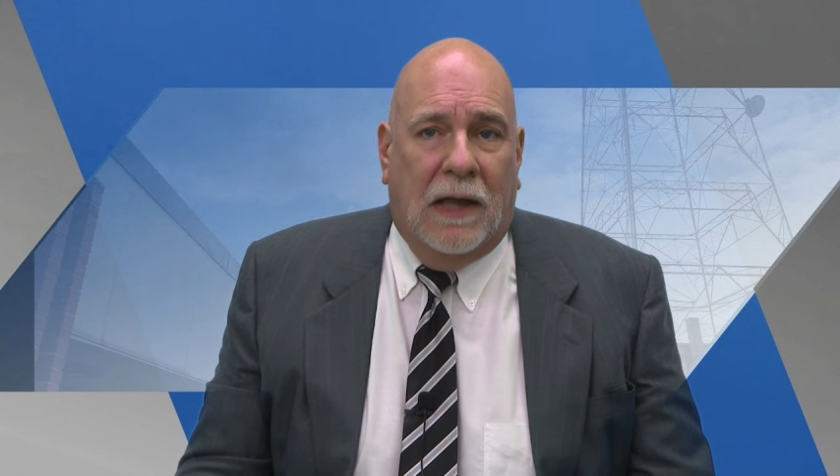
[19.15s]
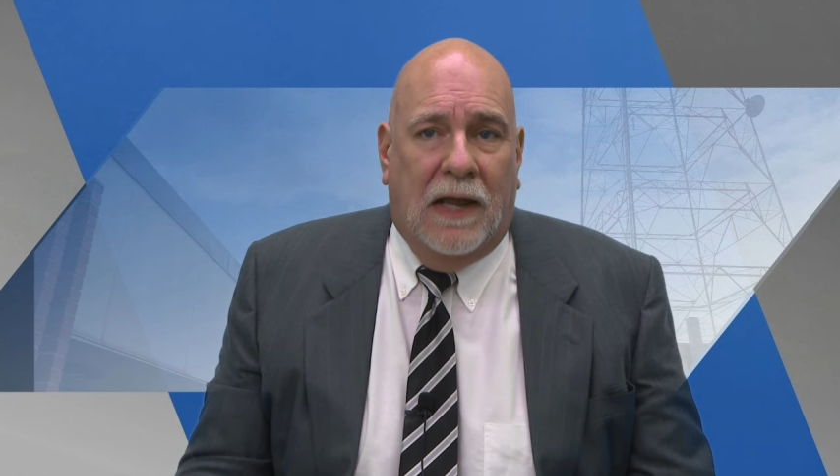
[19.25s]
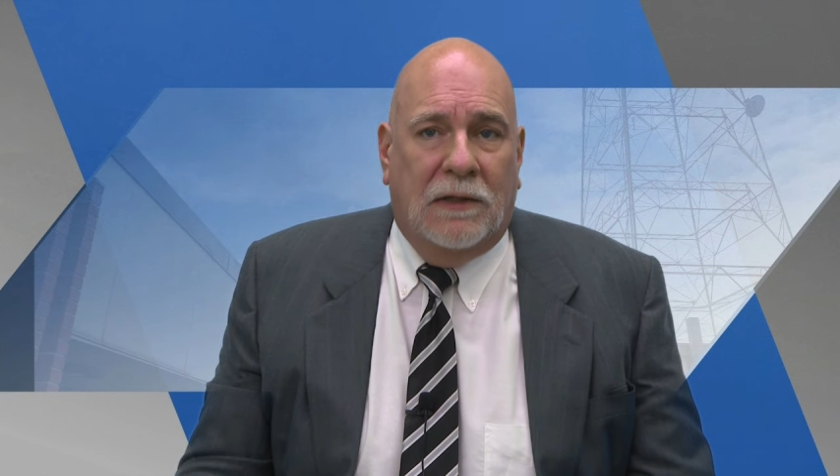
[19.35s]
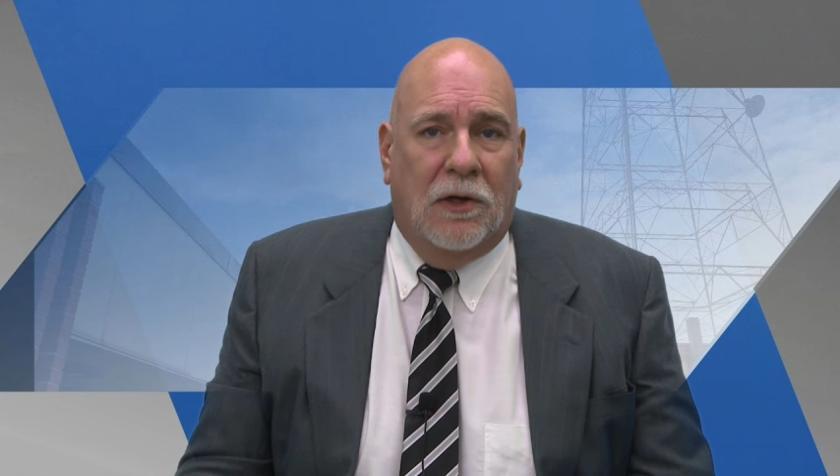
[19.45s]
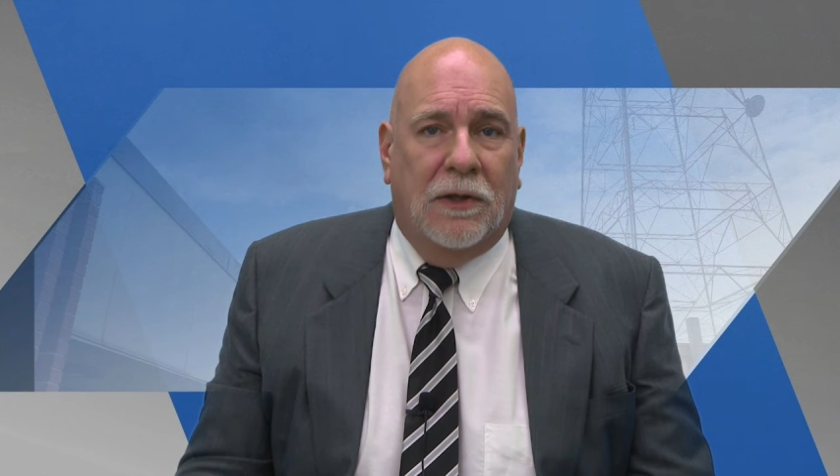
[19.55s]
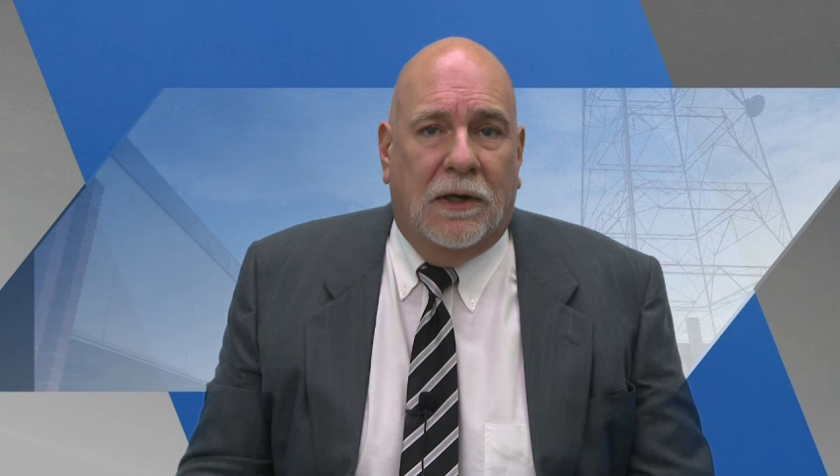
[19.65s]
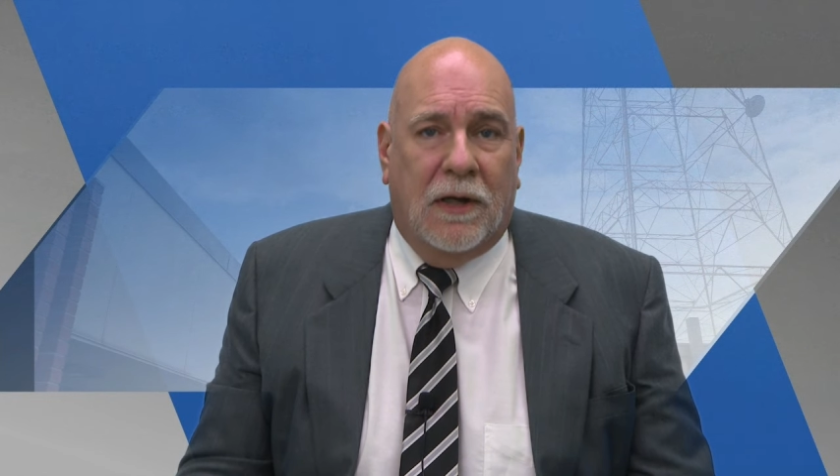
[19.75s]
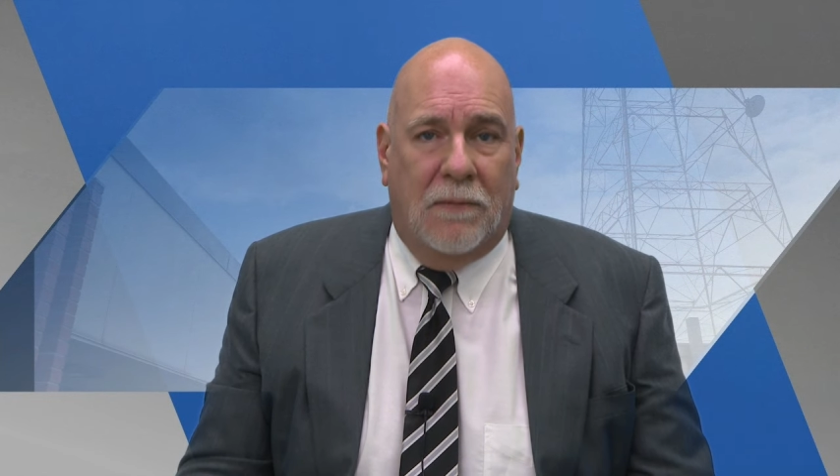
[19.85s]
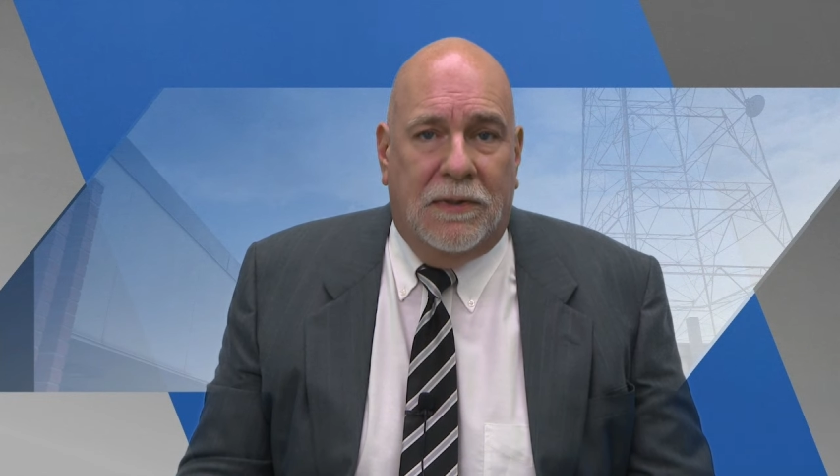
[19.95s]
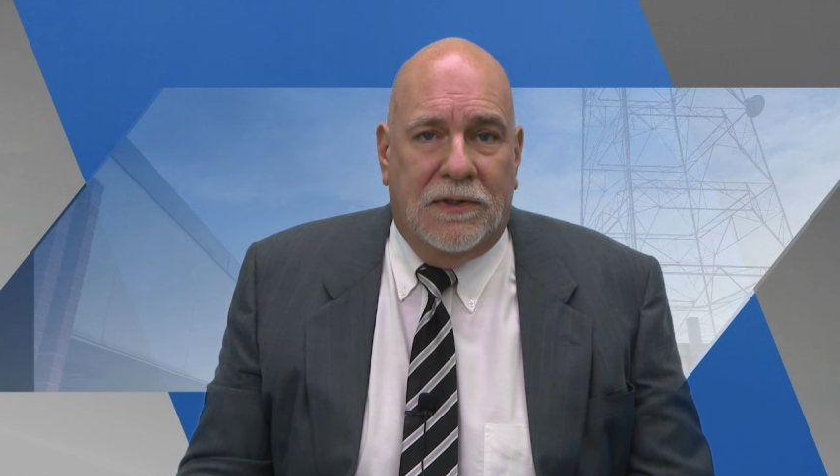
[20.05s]
and on the
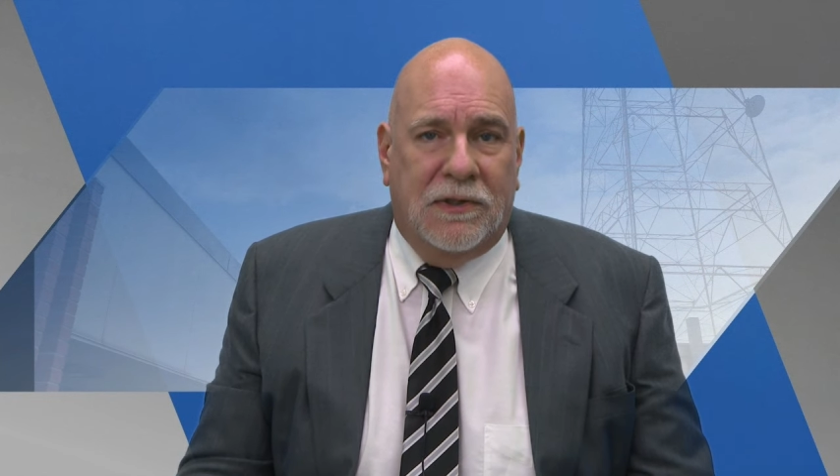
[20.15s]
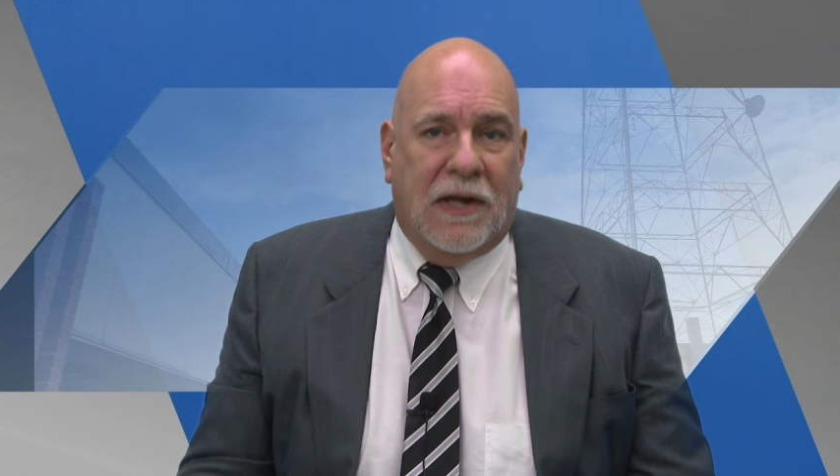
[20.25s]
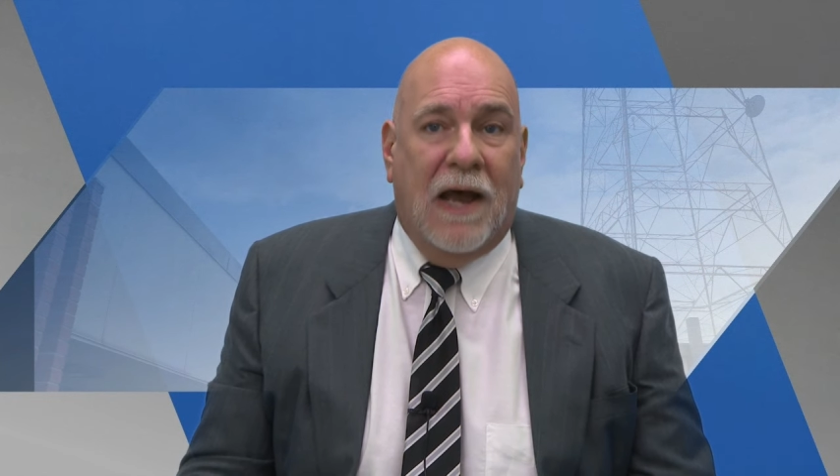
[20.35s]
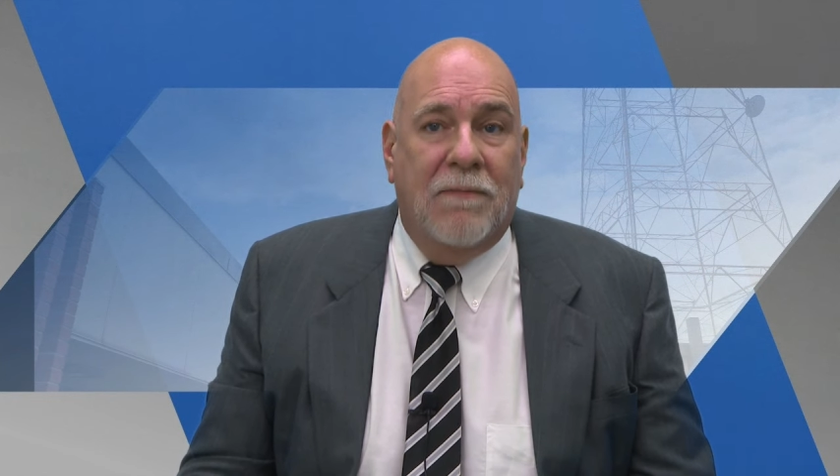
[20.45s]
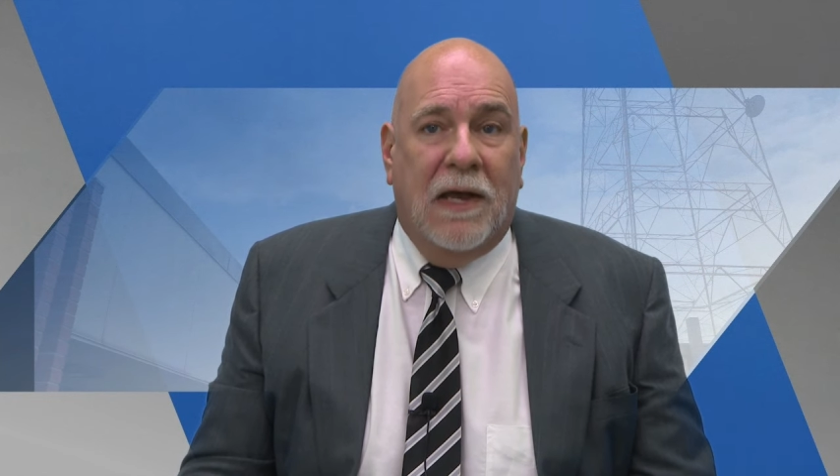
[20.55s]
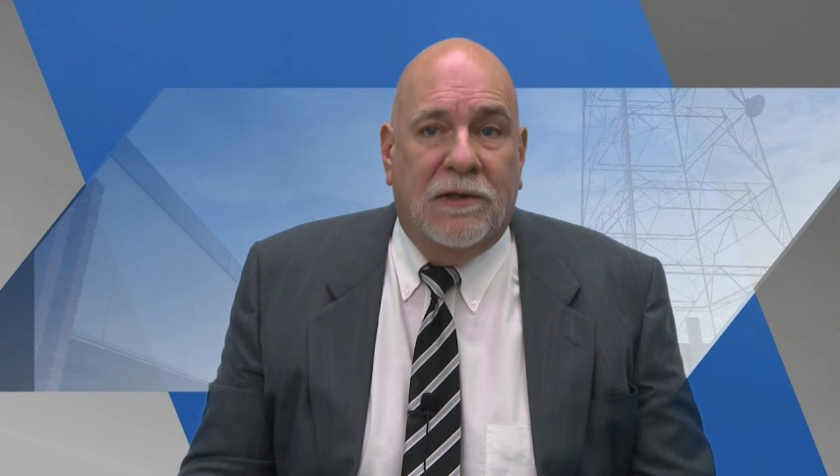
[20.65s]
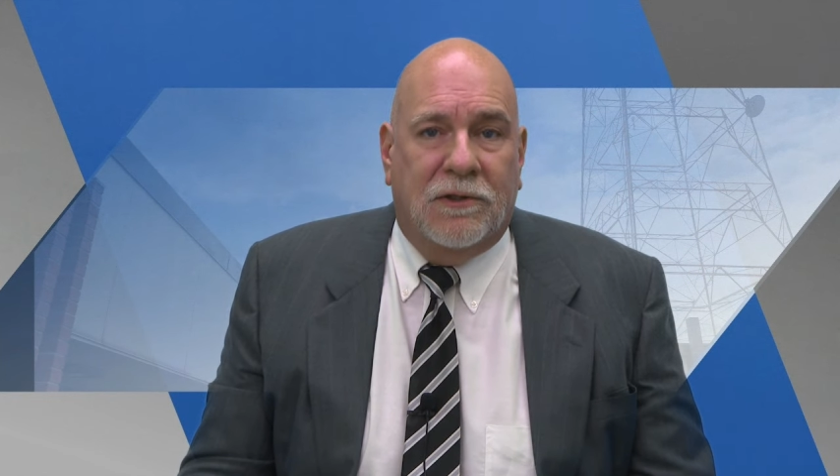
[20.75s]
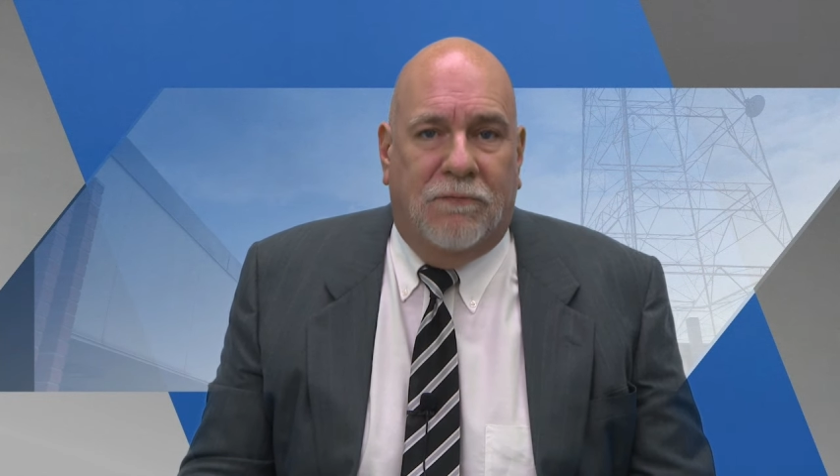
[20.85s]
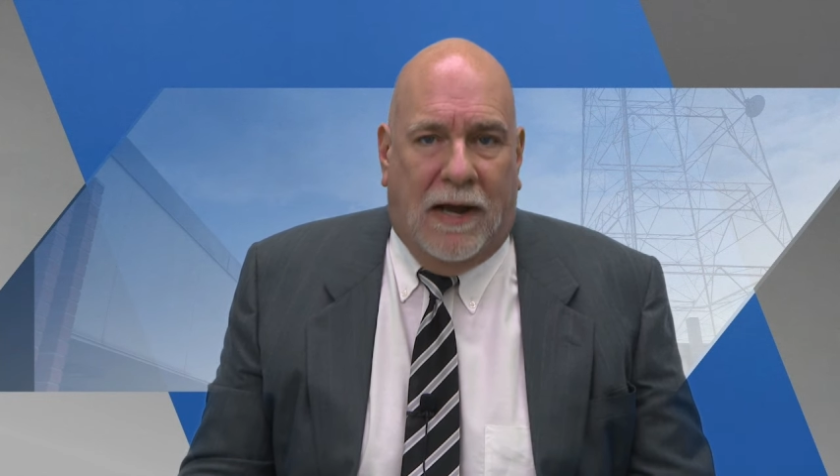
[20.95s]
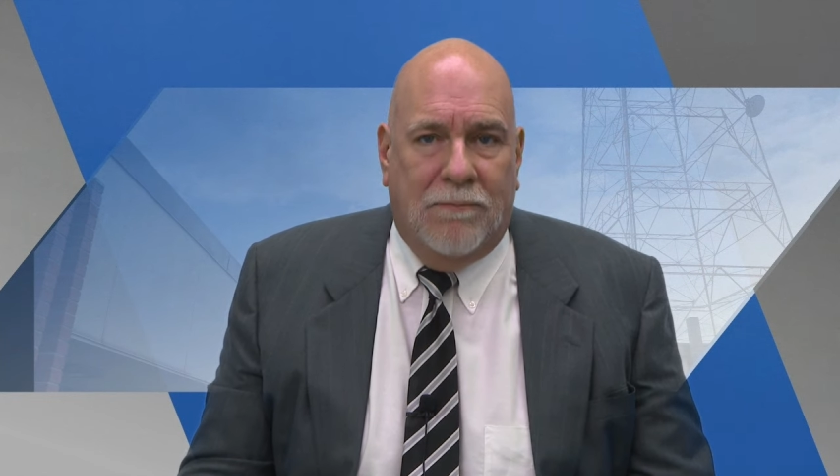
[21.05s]
Compass,
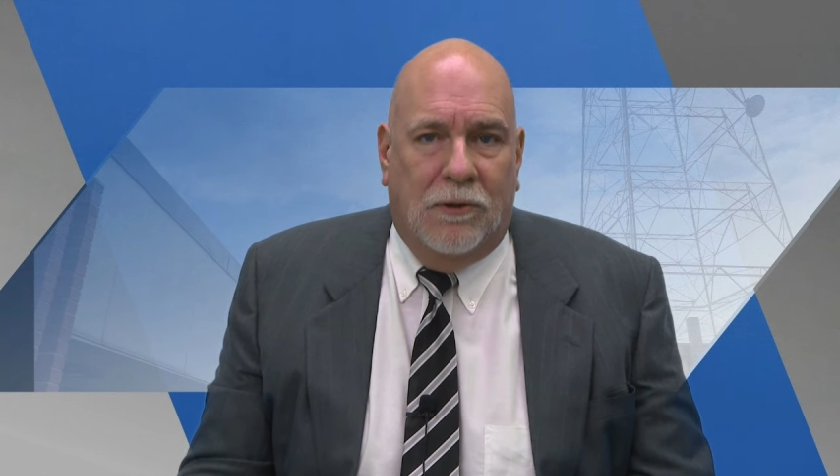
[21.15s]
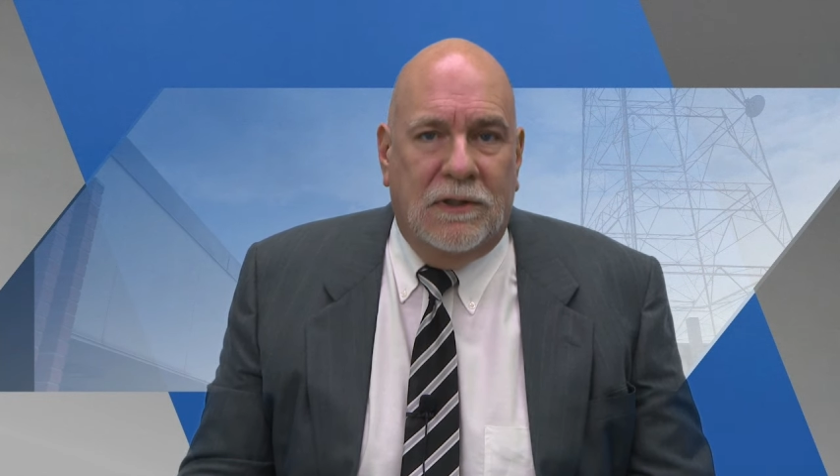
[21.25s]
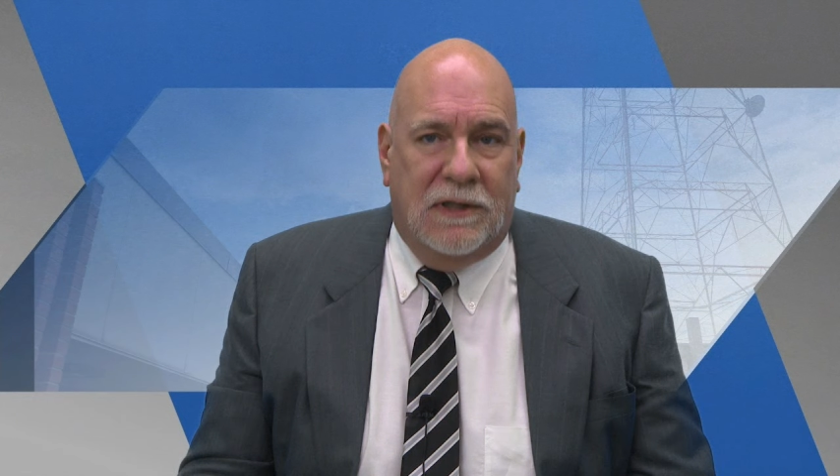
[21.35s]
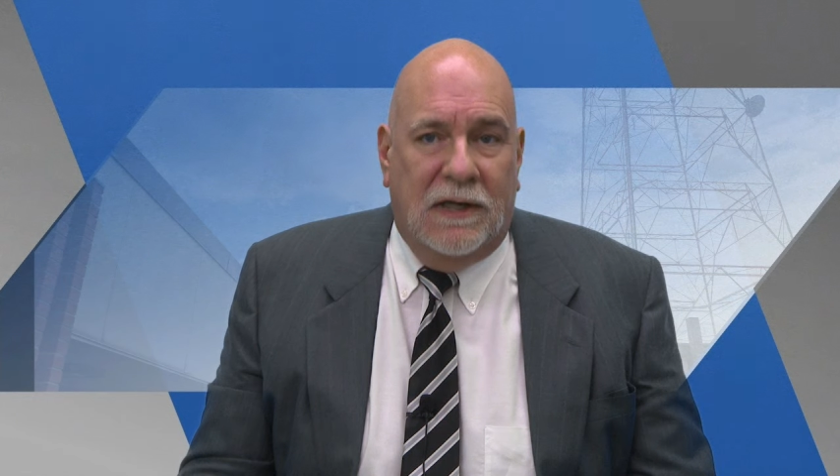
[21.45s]
SkyBest, Vibrant,